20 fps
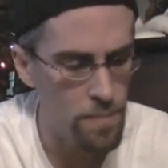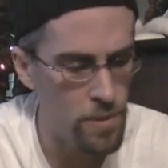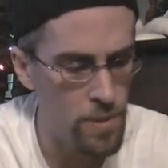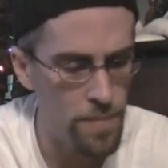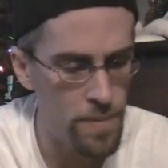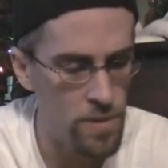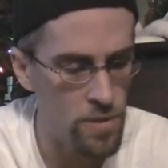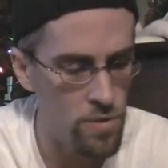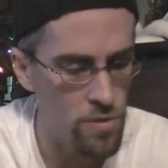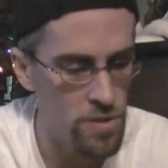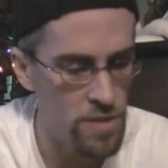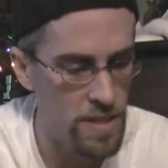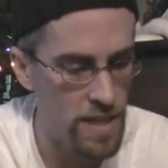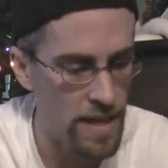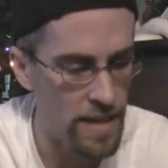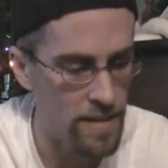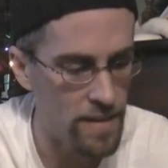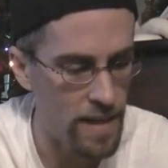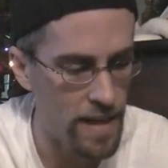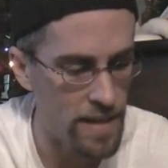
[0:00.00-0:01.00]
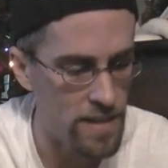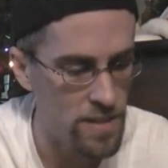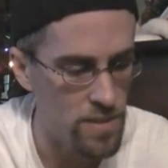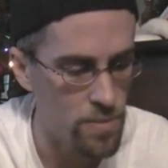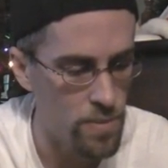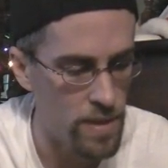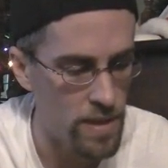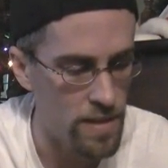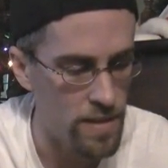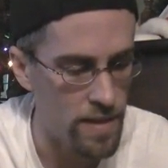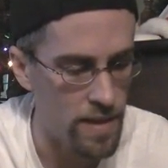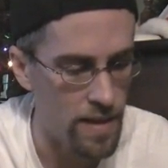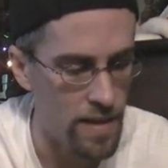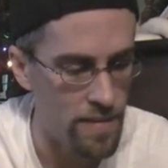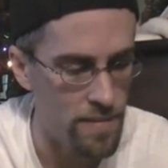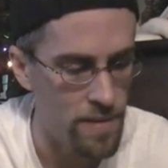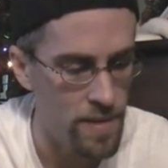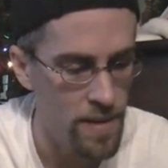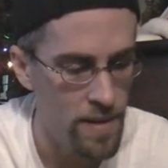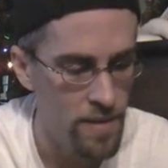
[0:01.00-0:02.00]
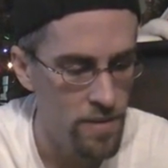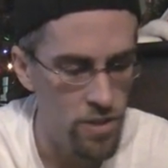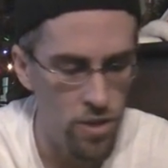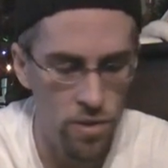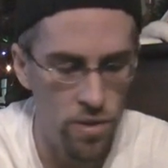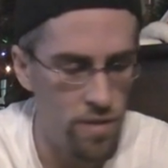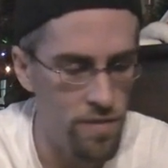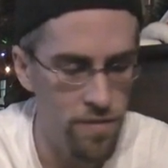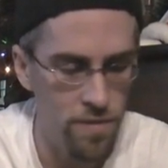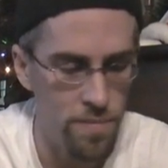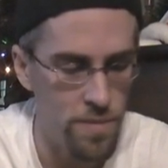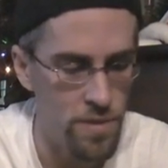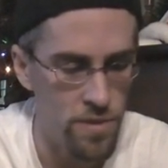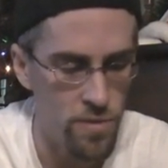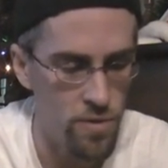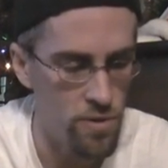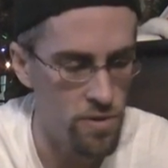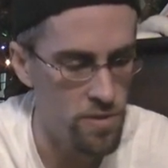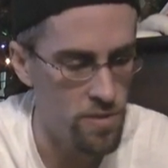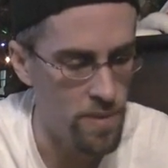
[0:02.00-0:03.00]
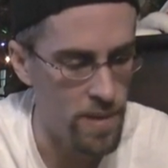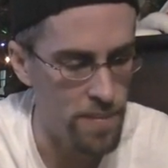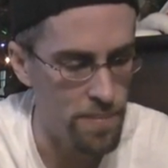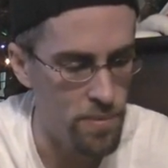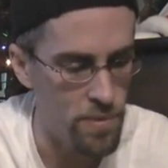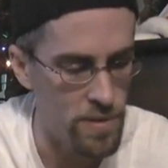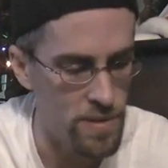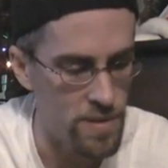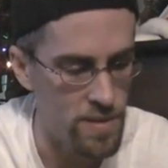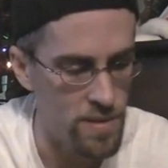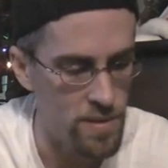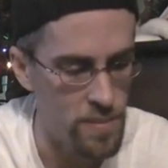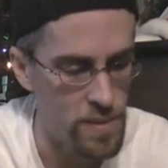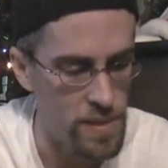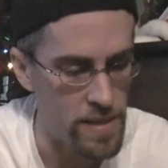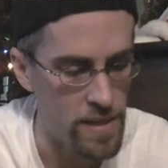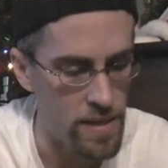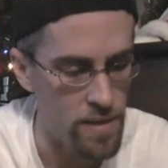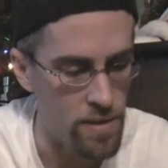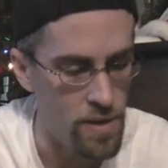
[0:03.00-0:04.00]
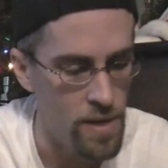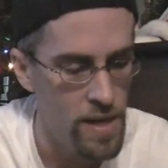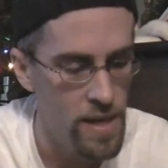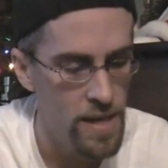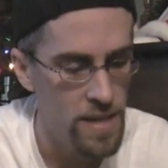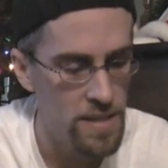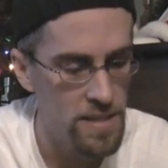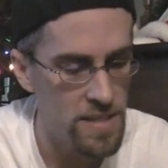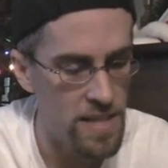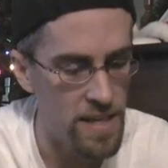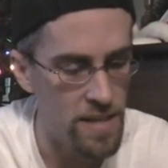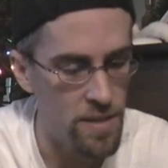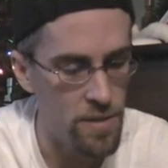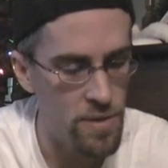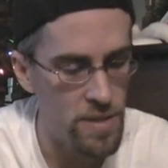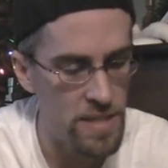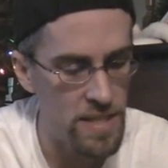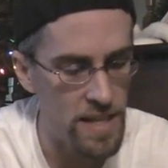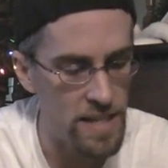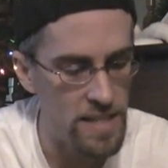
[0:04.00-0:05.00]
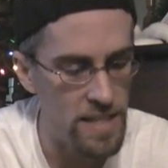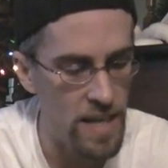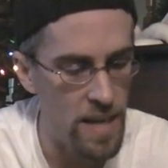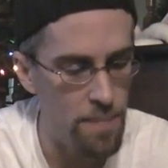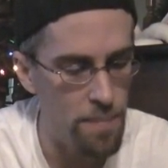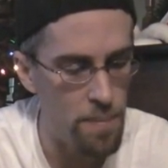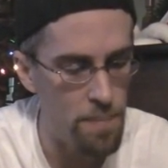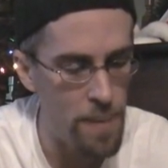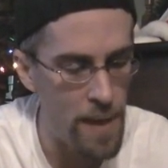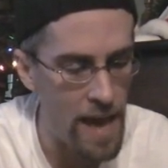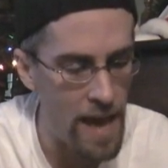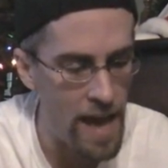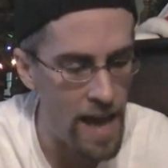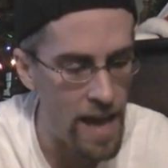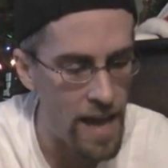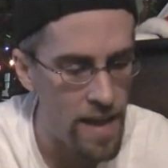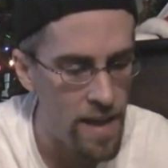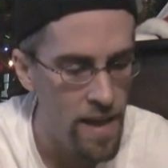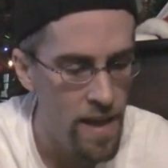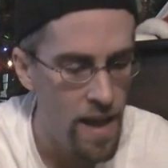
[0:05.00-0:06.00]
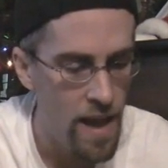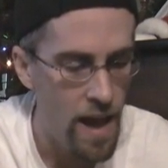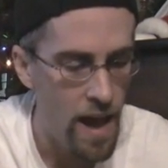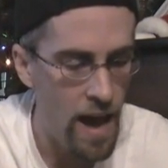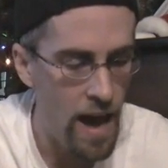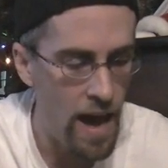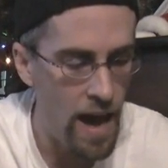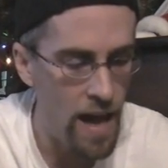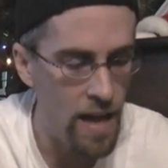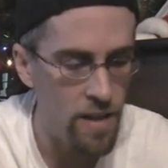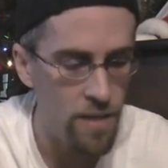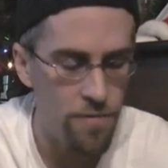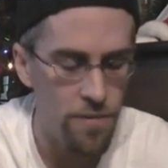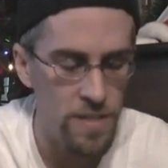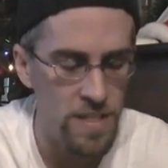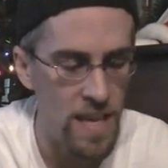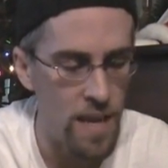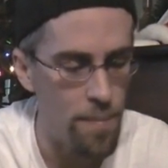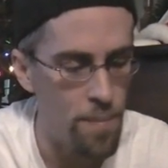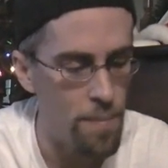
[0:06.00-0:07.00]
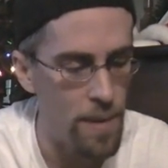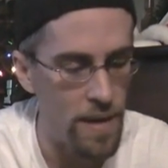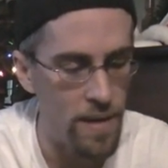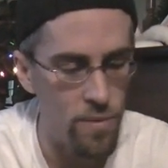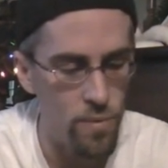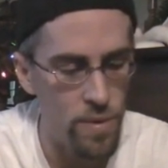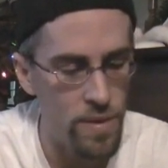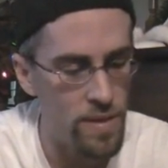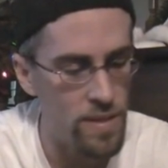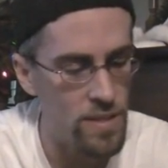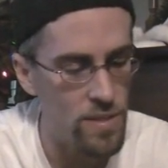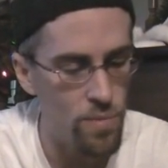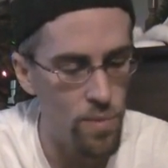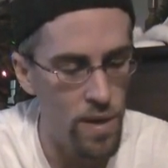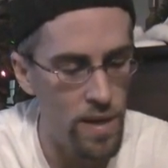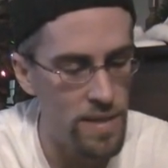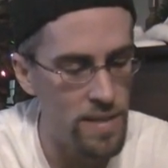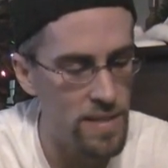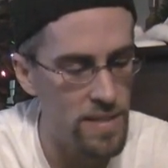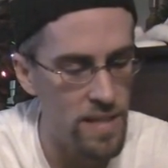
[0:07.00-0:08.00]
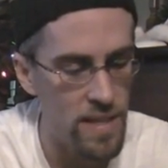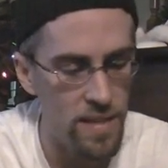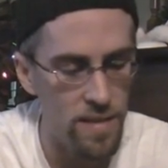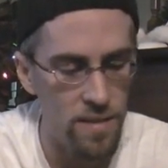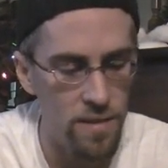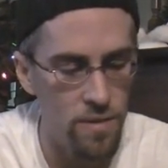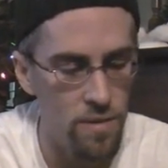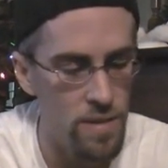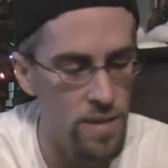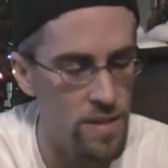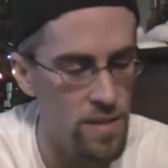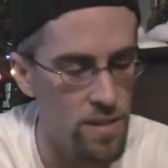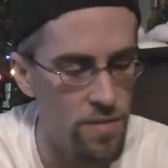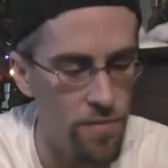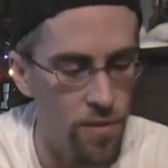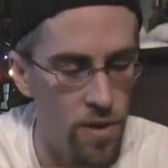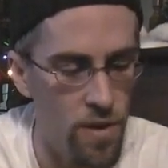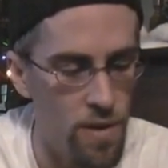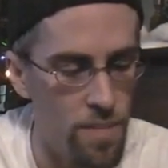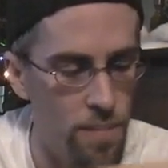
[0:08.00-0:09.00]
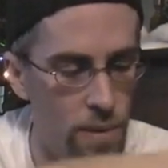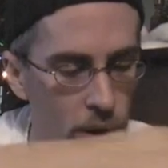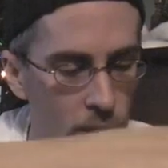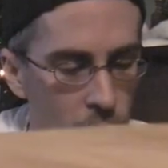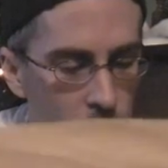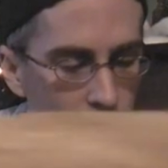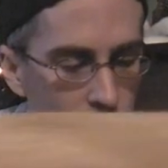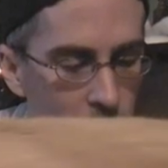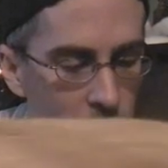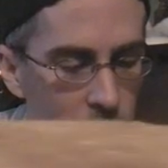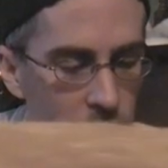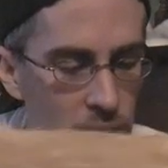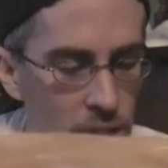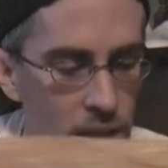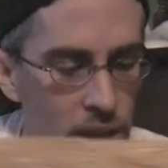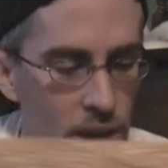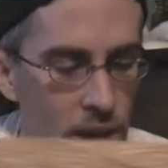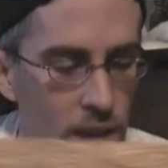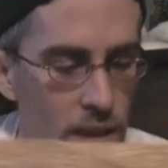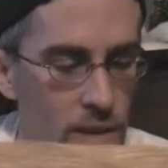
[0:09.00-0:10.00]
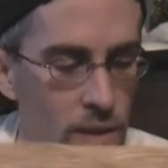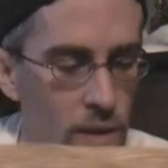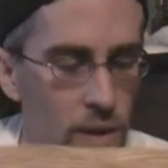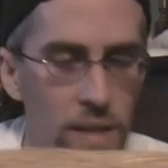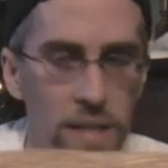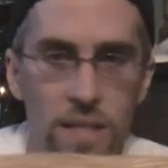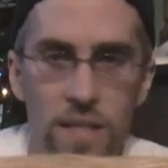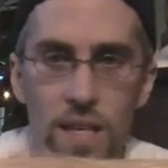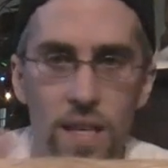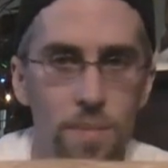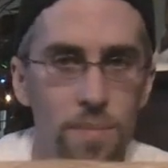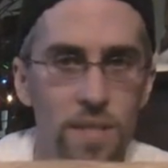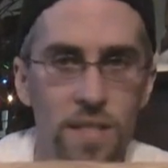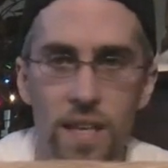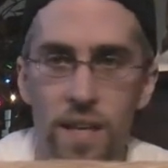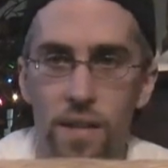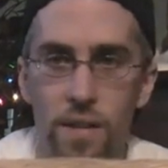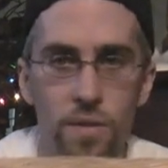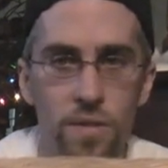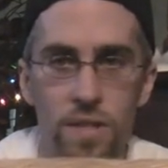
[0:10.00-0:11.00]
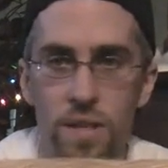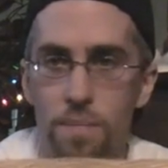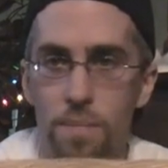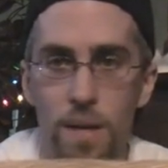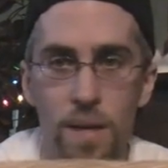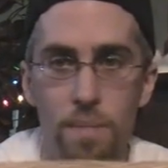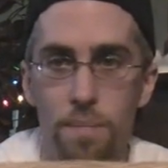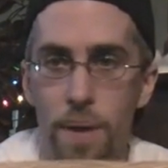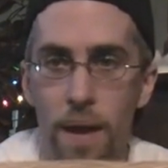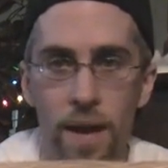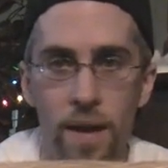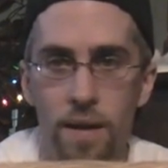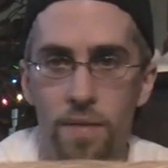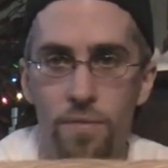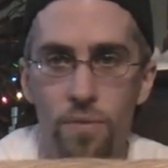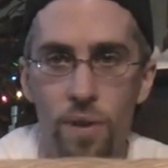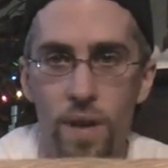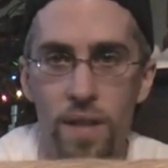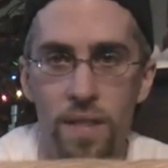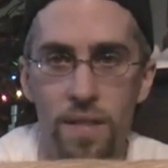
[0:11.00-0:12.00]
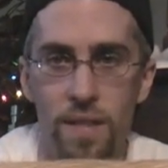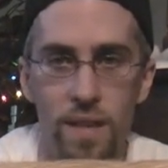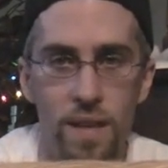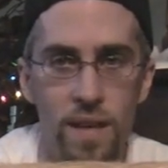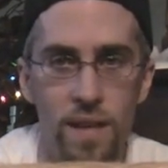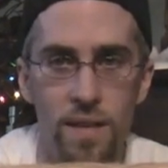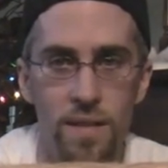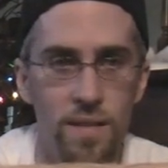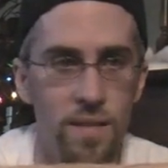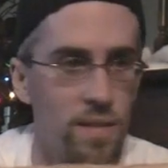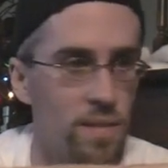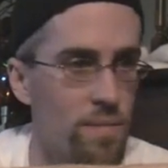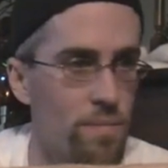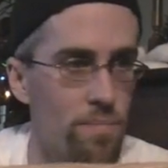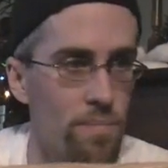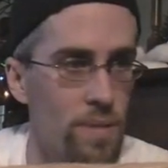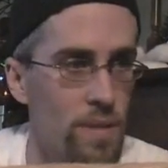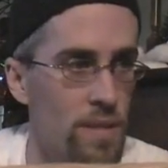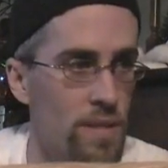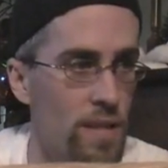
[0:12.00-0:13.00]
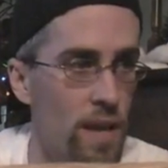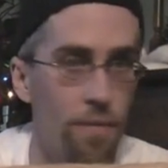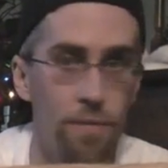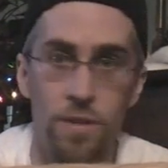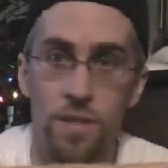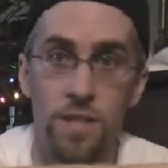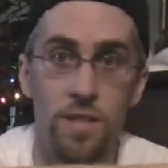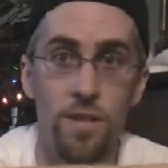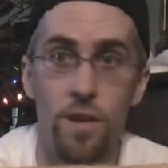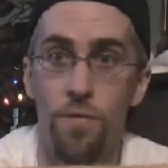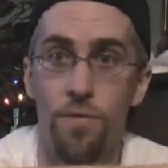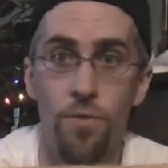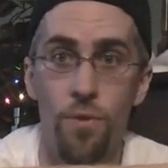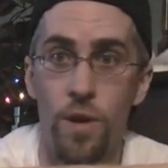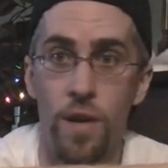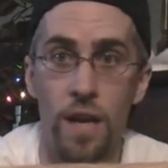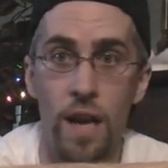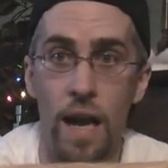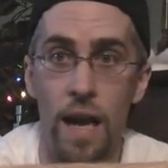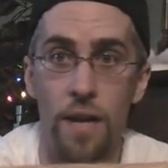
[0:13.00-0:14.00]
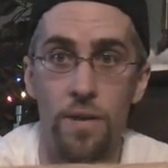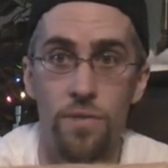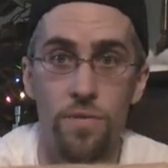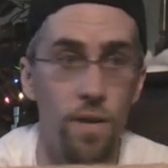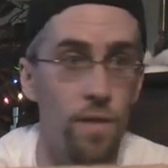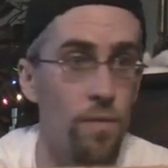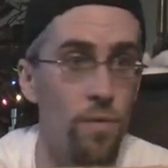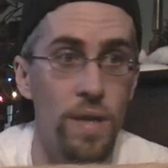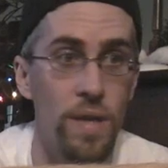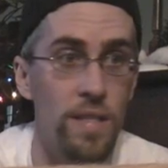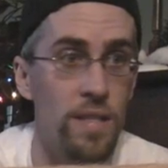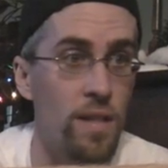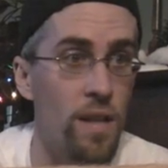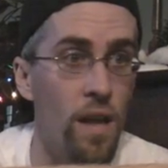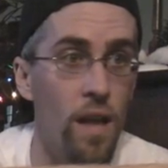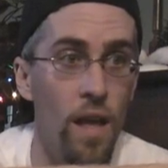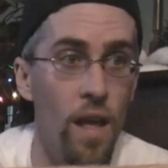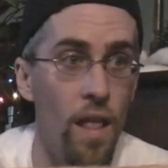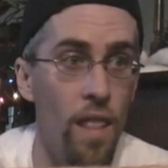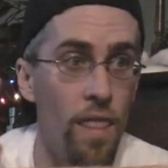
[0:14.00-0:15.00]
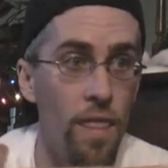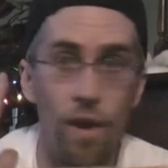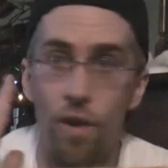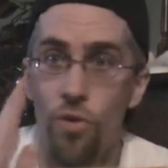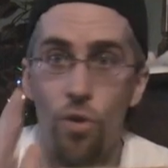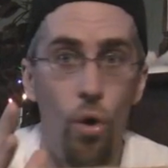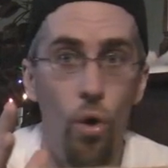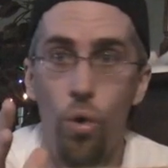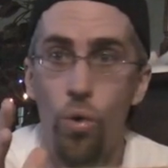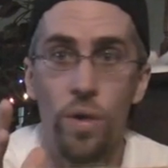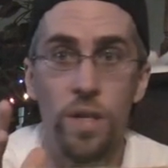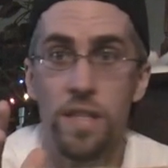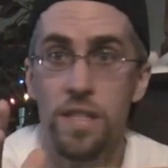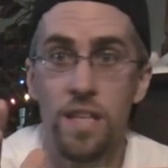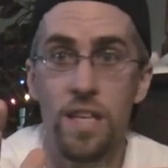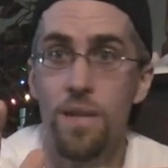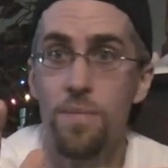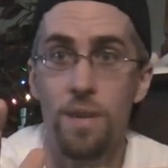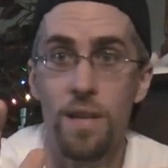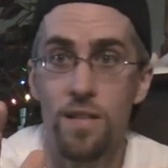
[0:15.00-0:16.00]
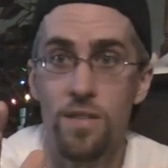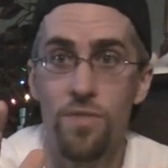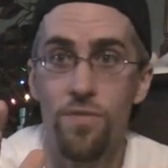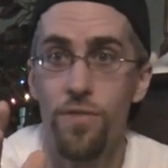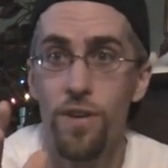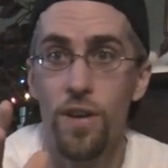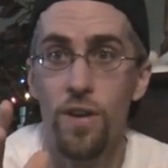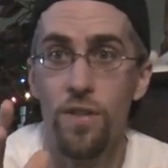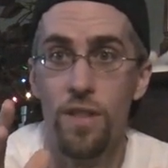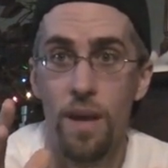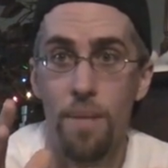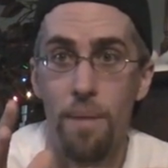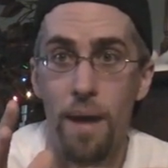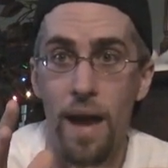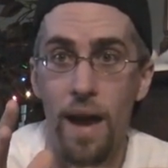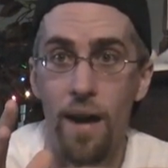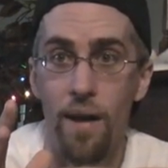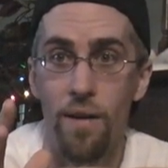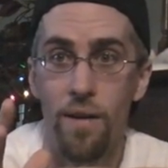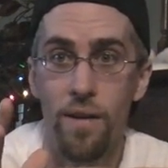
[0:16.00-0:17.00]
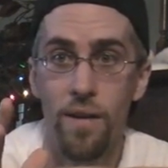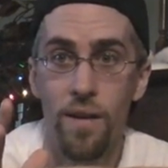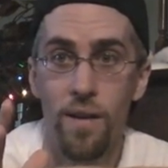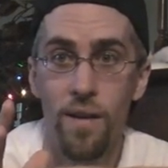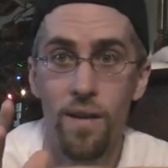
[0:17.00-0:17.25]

Put up a goose egg last week, and don't look for them to score too many points this week either. St. Louis at Tampa Bay. Look for Tampa Bay to win this one. St. Louis is falling apart. Apparently, the only team St. Louis can be competitive with is the San Francisco 49ers. reason, they're the only team that has figured them out.